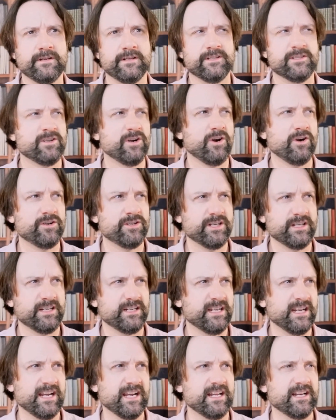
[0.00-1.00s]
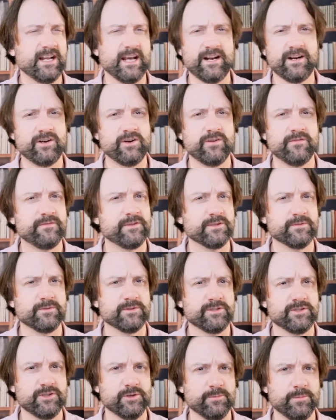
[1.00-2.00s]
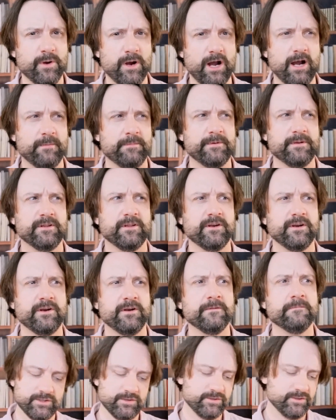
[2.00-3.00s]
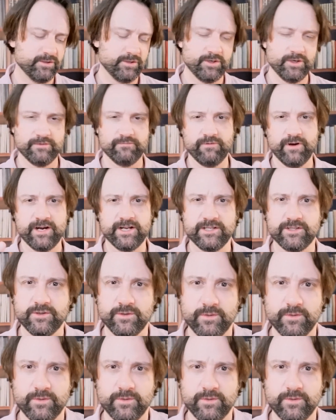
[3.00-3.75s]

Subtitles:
It's hard to get. I don't know if this one's too popular. You could run into